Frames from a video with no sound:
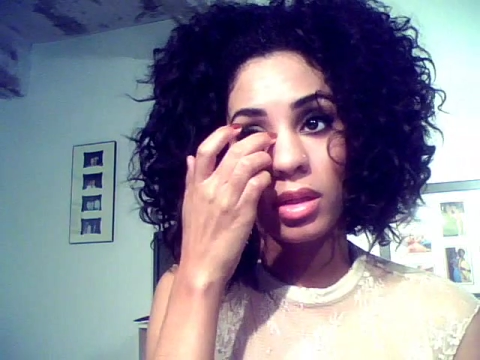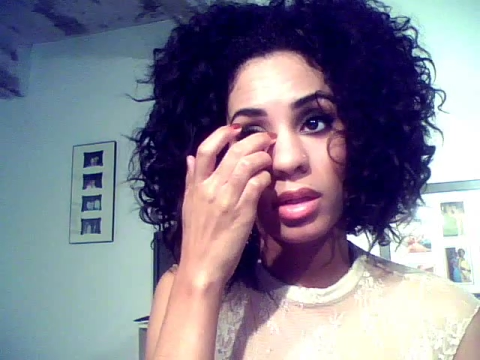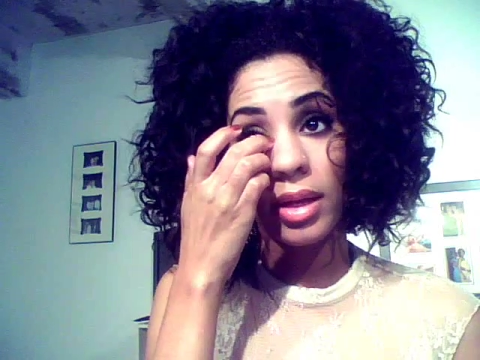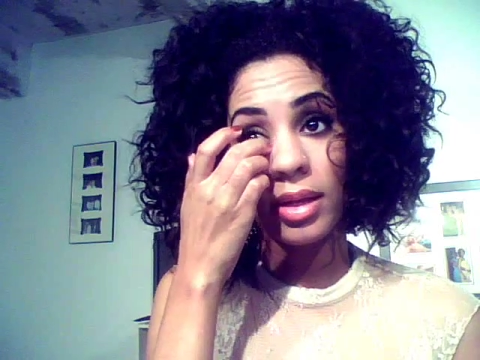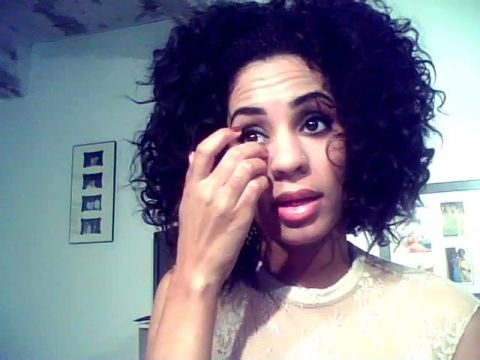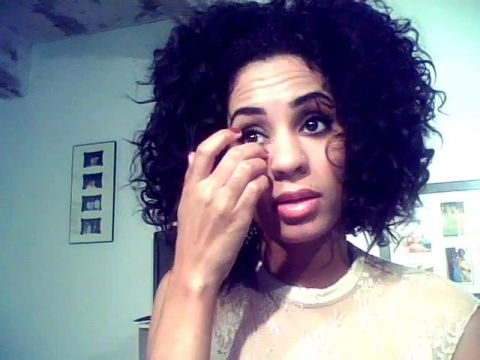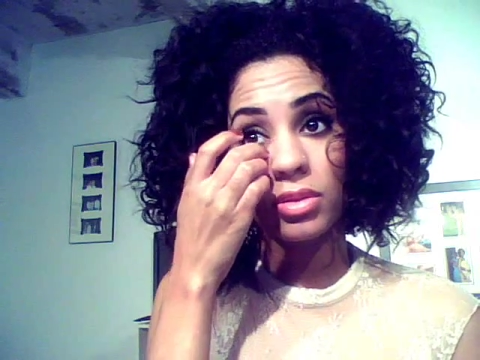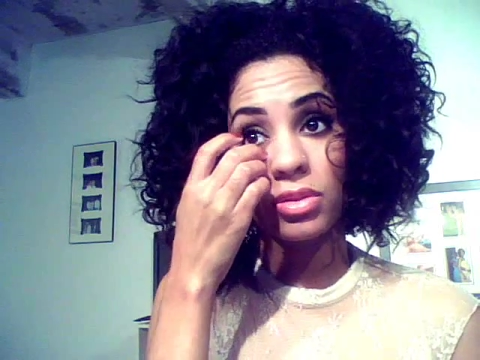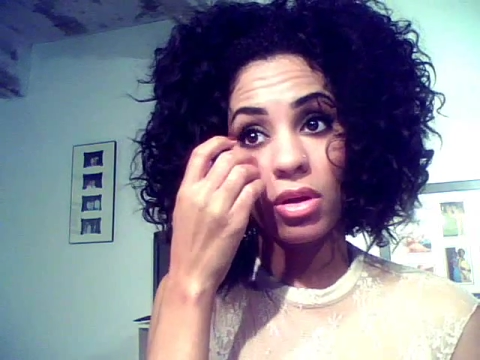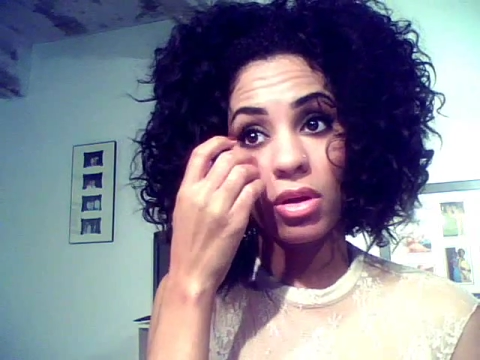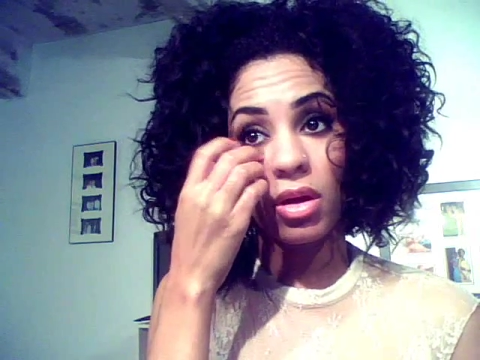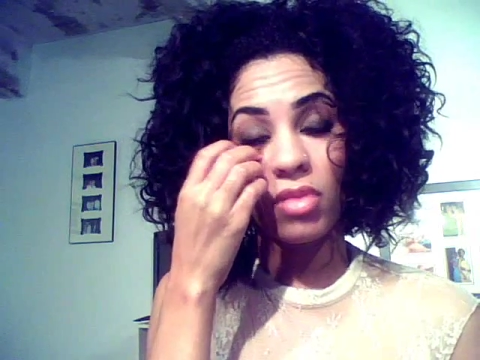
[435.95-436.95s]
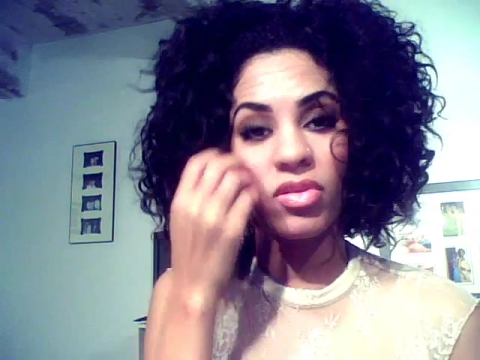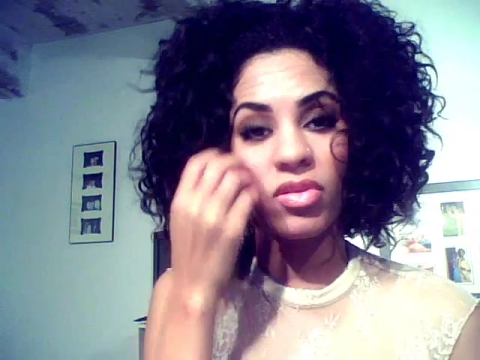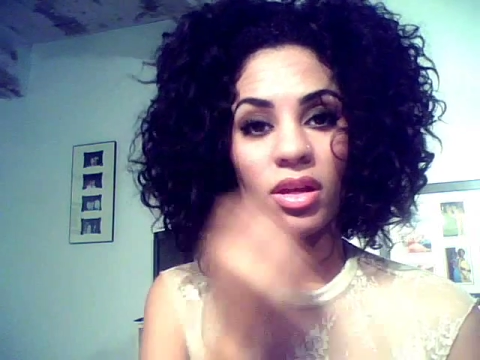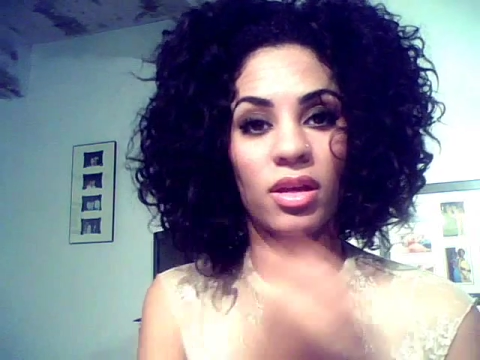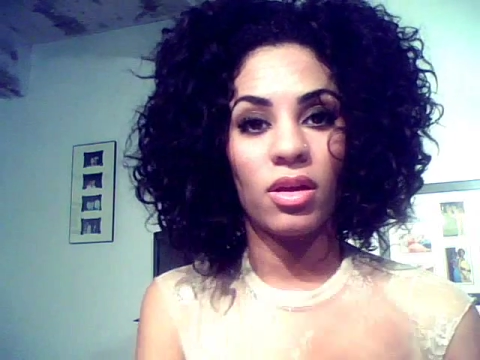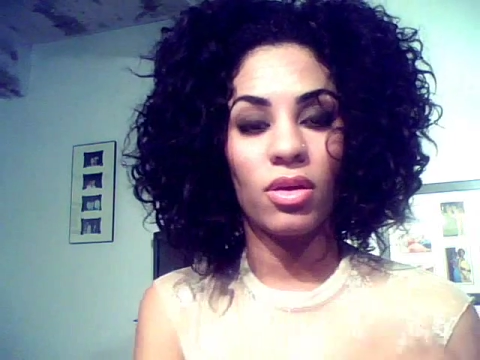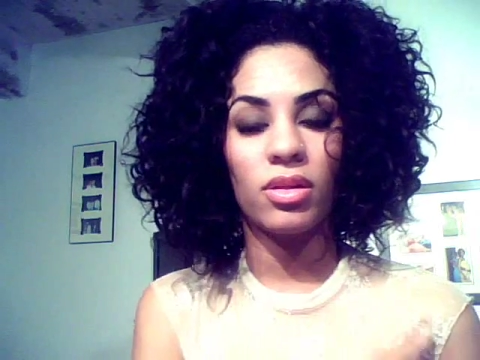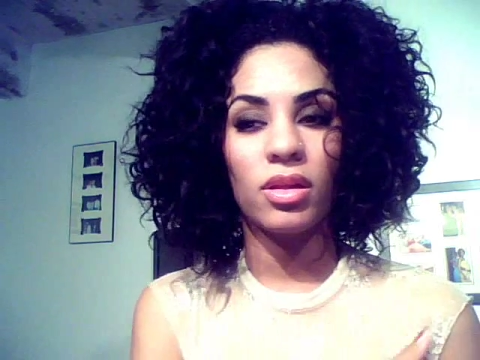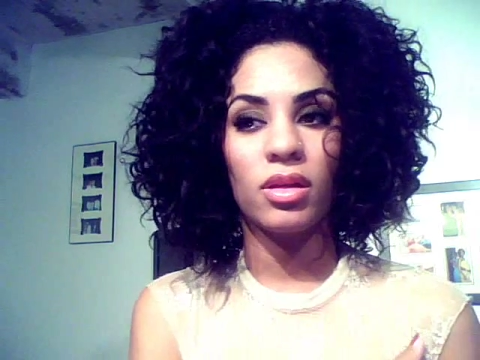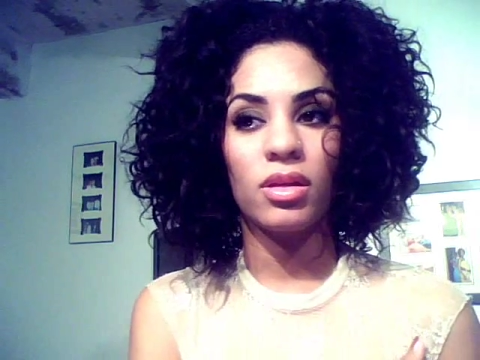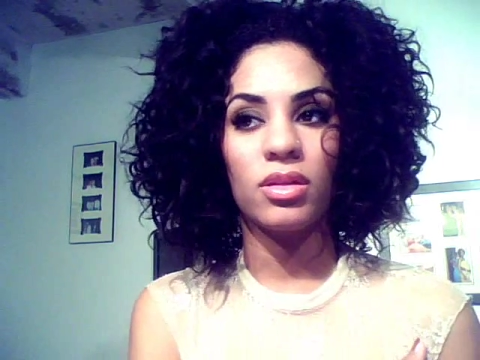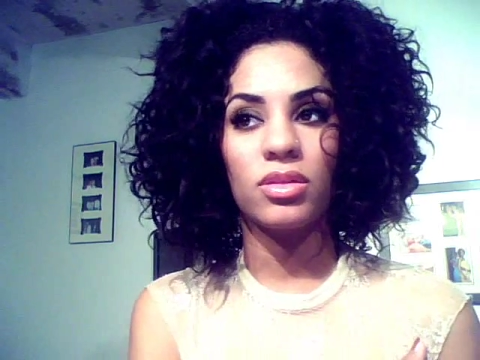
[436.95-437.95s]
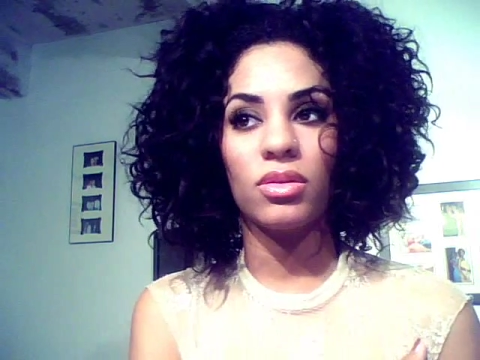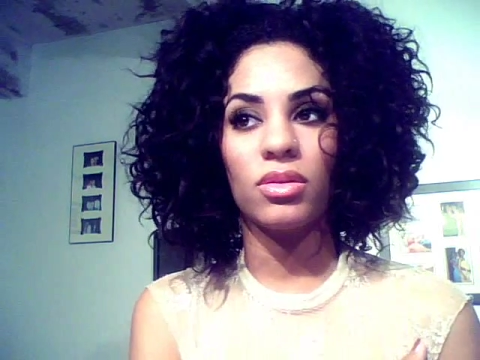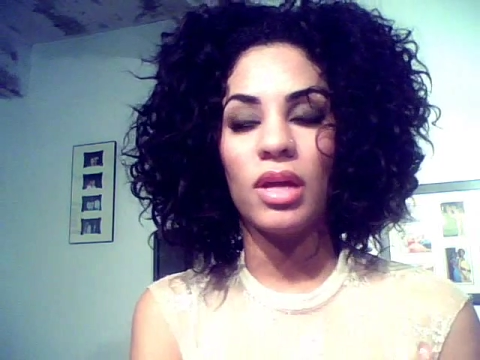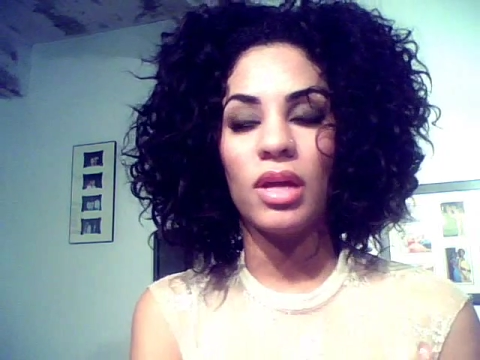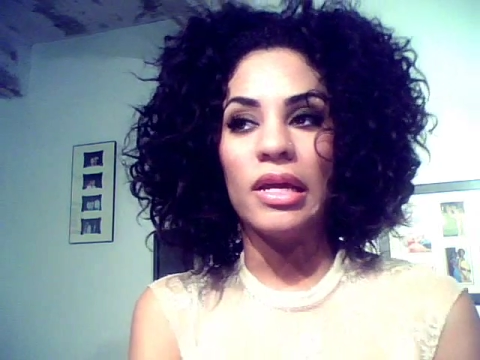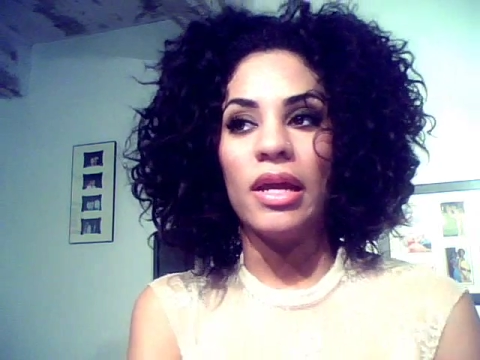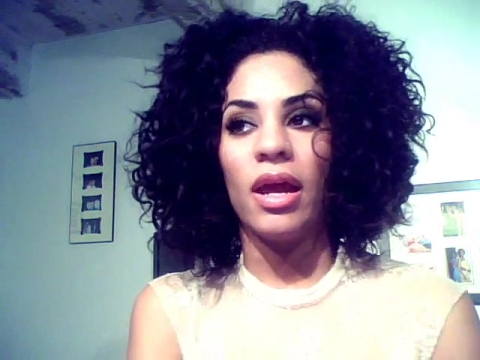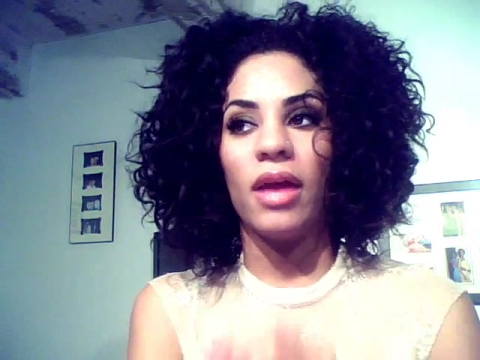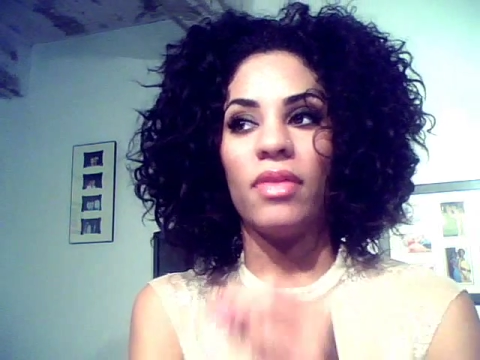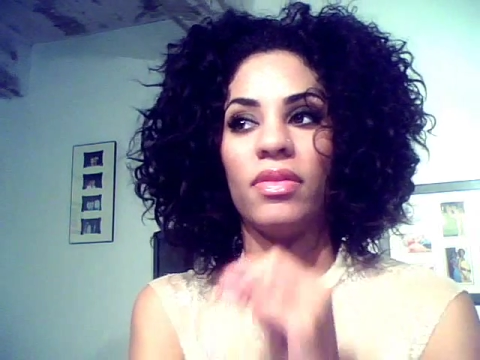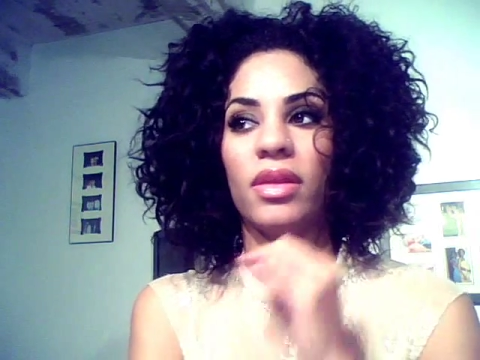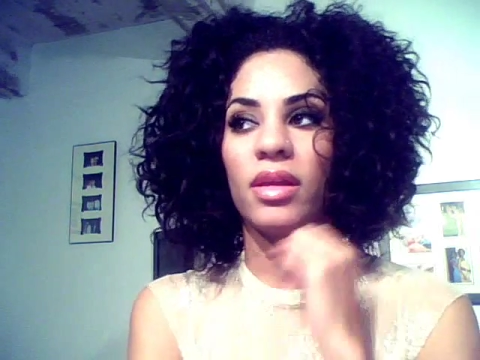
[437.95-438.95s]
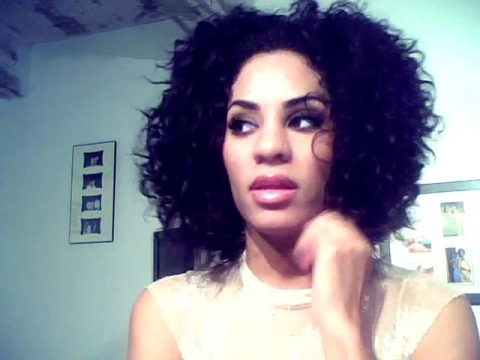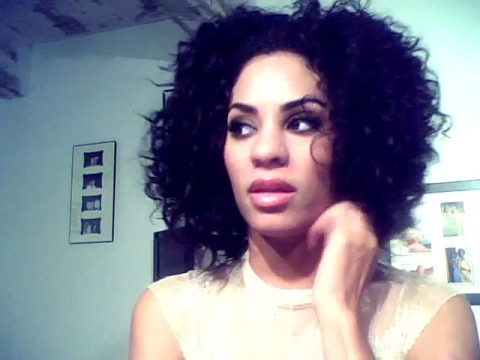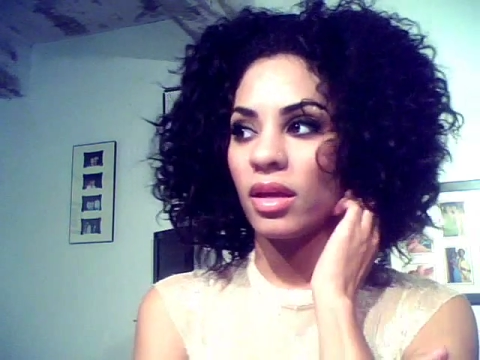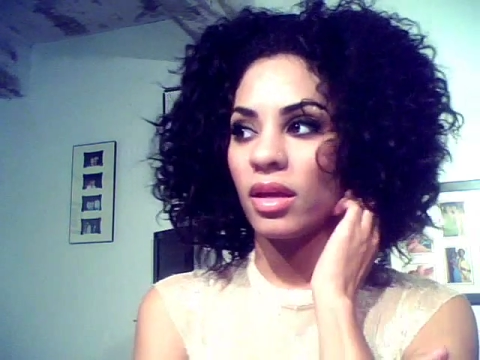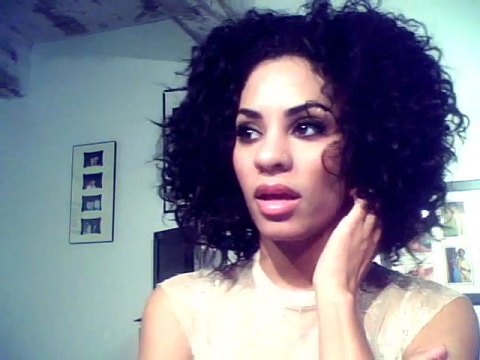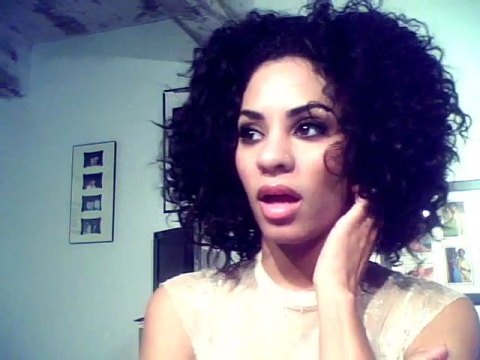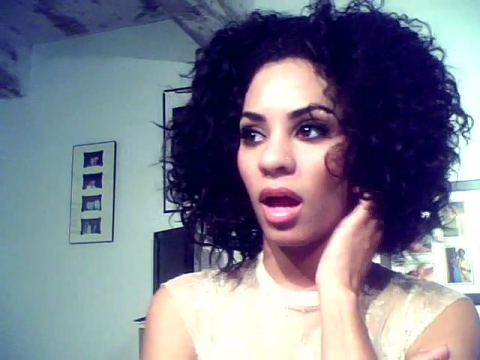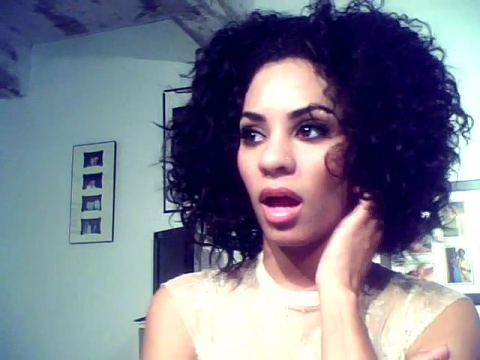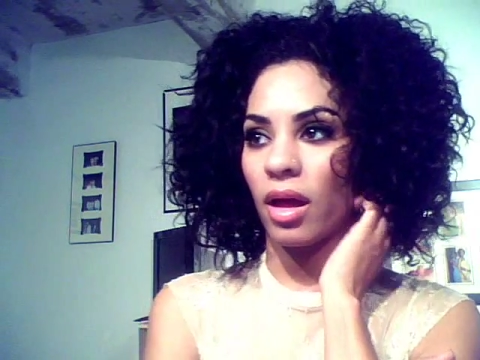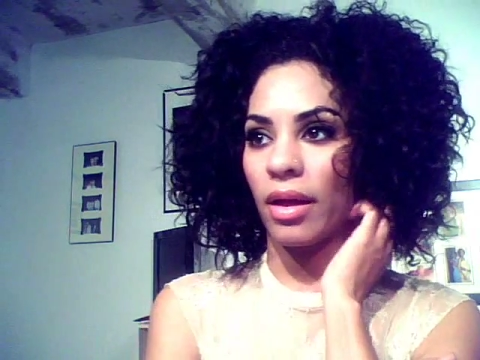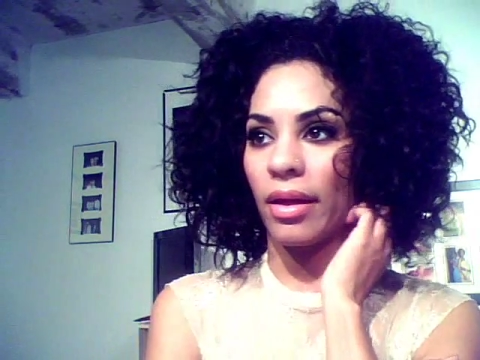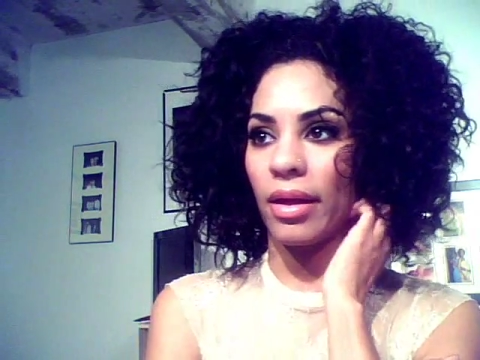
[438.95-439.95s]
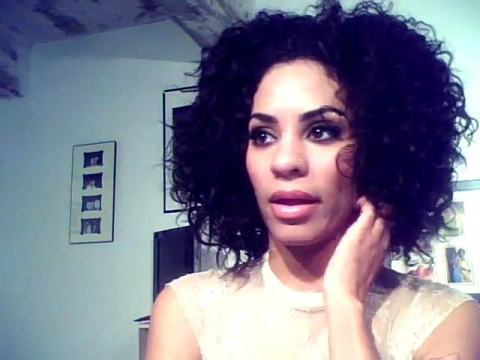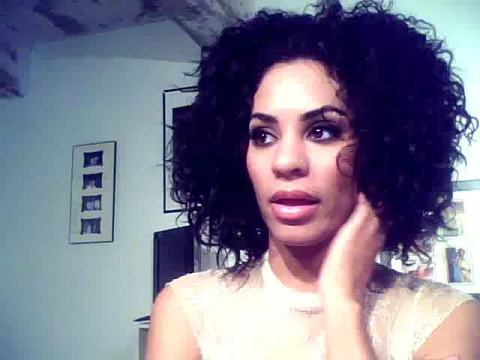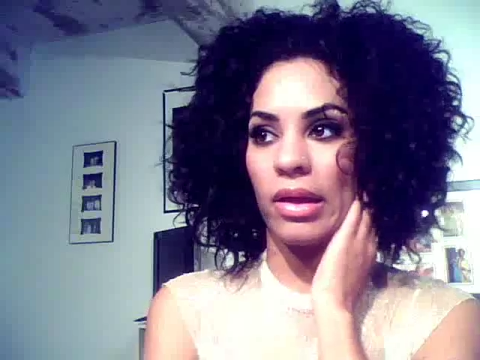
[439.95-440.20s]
8-ounce jar of the curling custard, and then I